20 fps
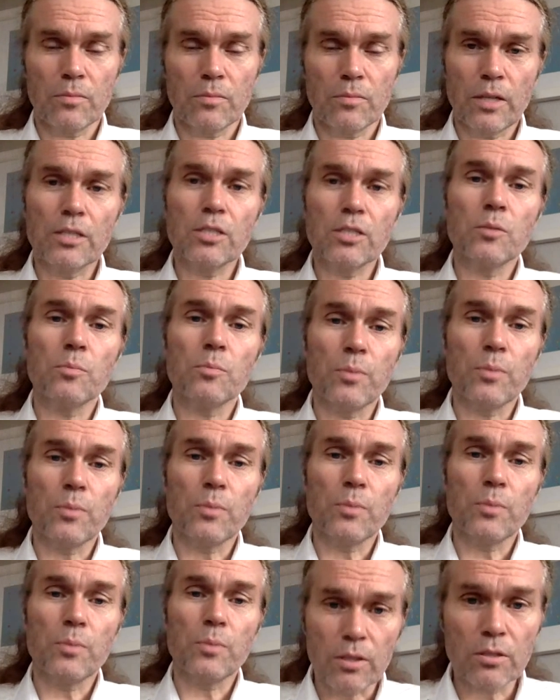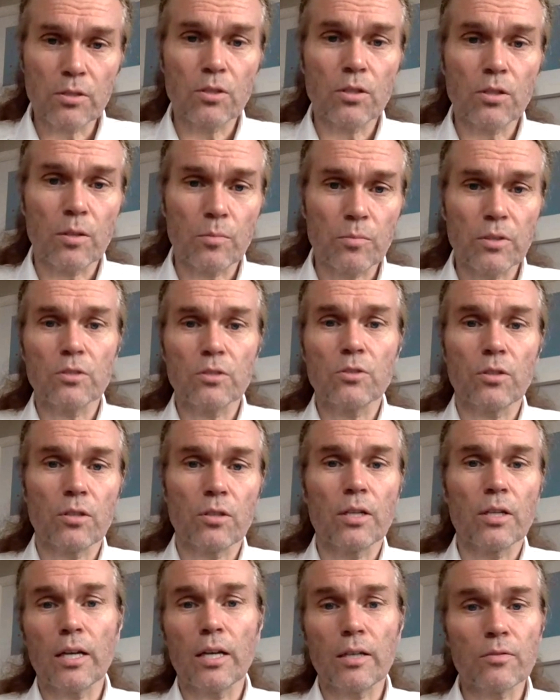experience to come
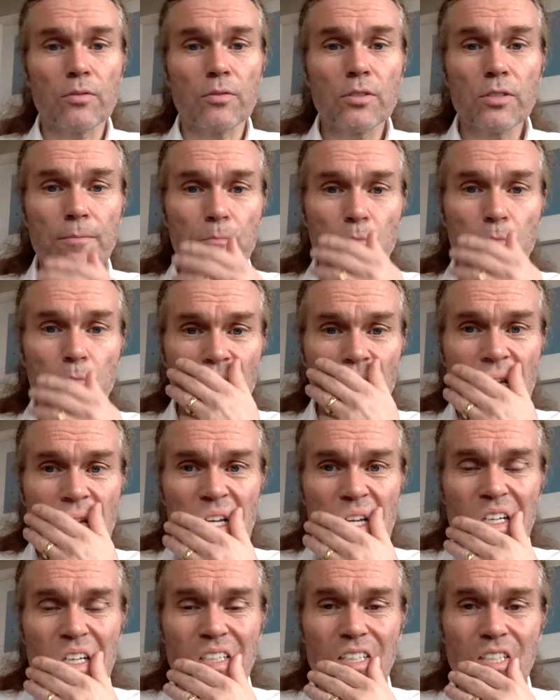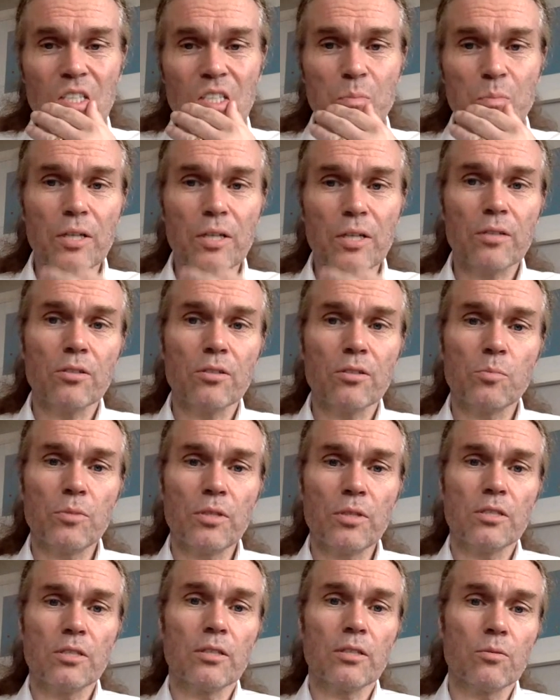into our lives. And experience
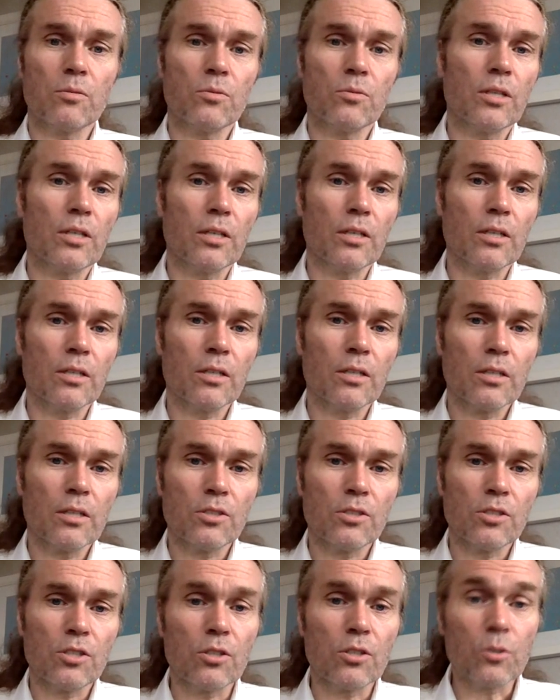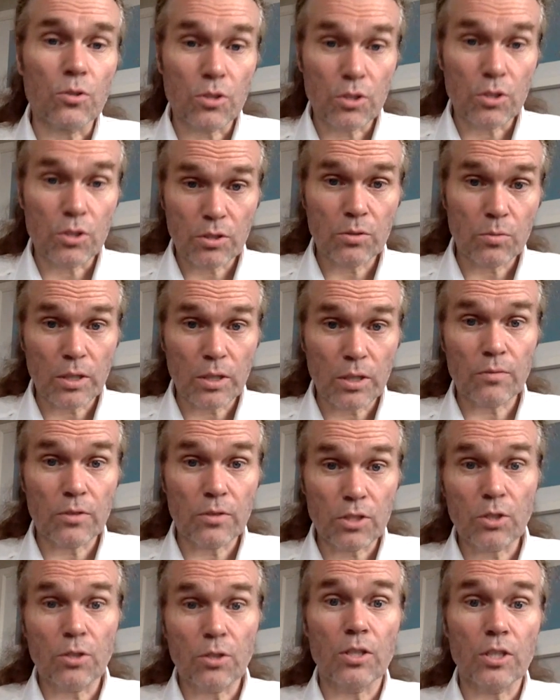means that we have
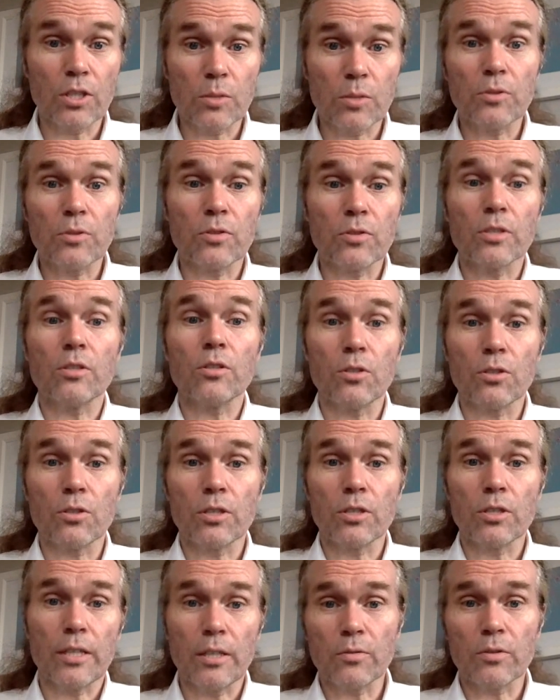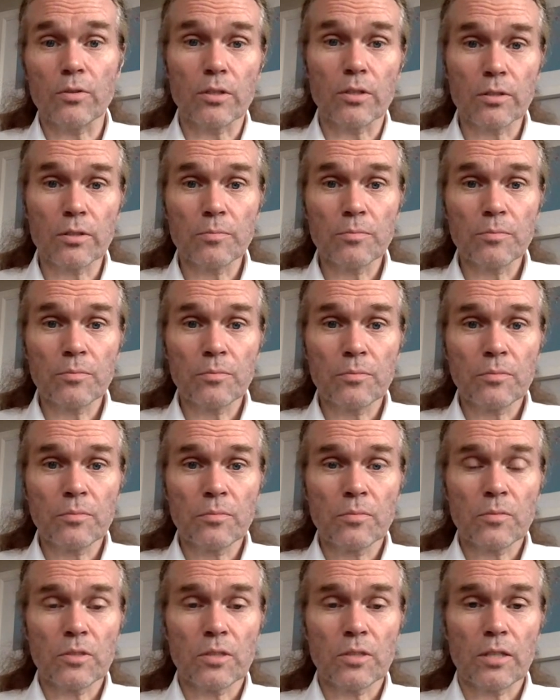the choice between good and evil.
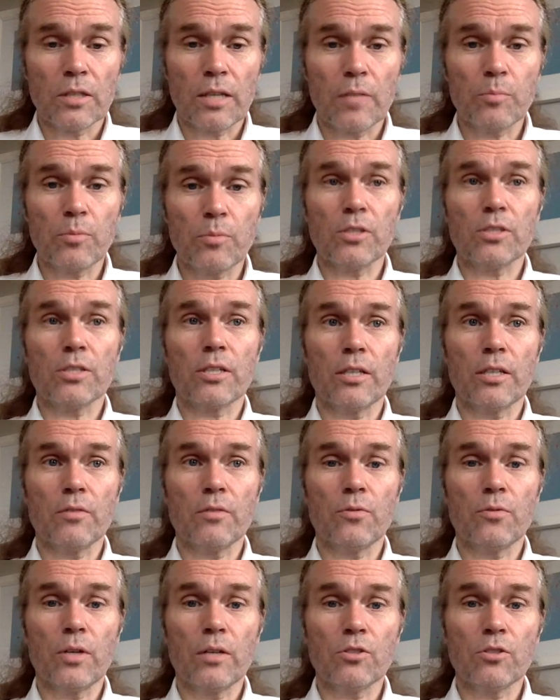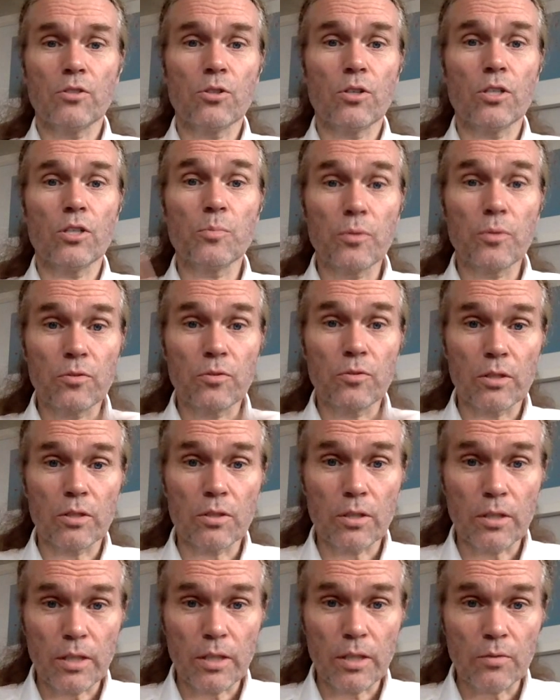And obviously, if we have choice between
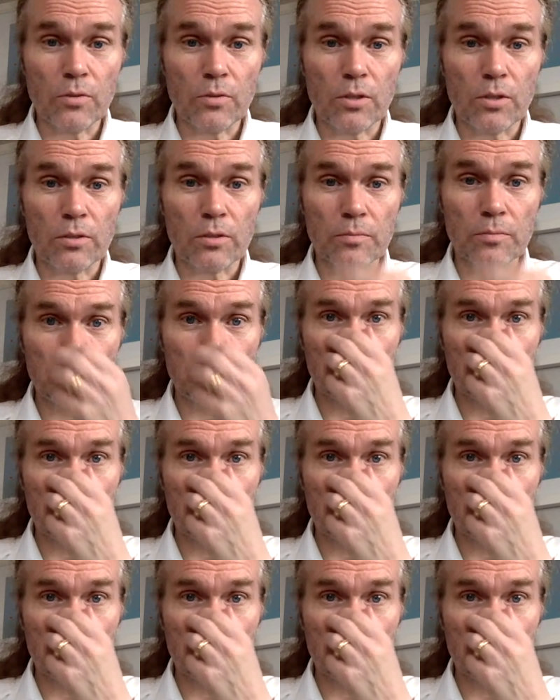good and evil,